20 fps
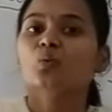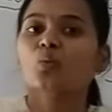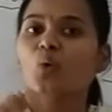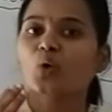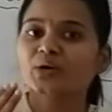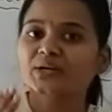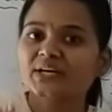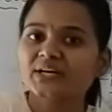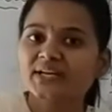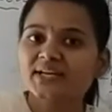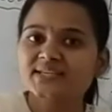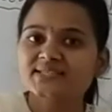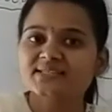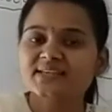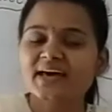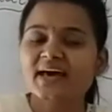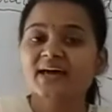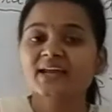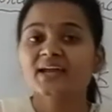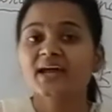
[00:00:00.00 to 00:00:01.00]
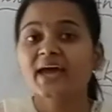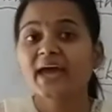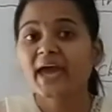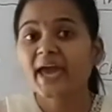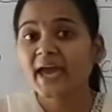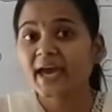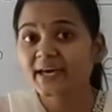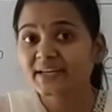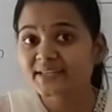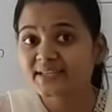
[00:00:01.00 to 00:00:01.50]
water is there,
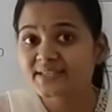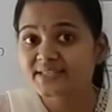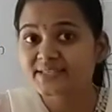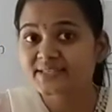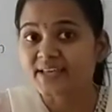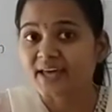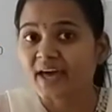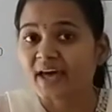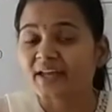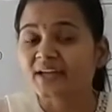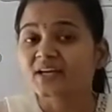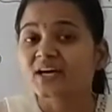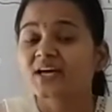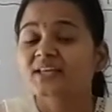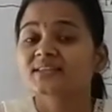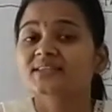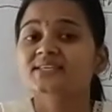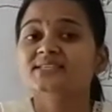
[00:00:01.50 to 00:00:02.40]
air is there.